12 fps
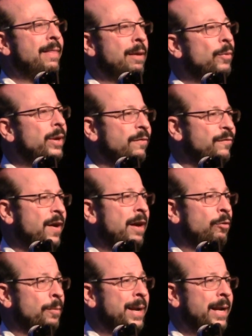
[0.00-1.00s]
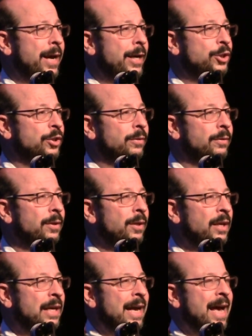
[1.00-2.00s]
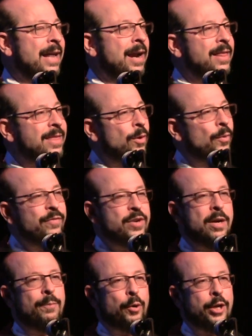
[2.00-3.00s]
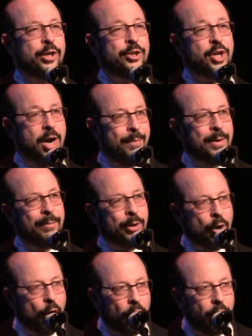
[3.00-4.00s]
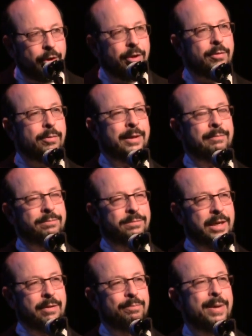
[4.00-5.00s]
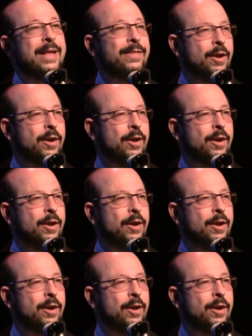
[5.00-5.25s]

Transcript: and then we can find remediation. And I think we've done a pretty good job, and I'm going to argue and, and make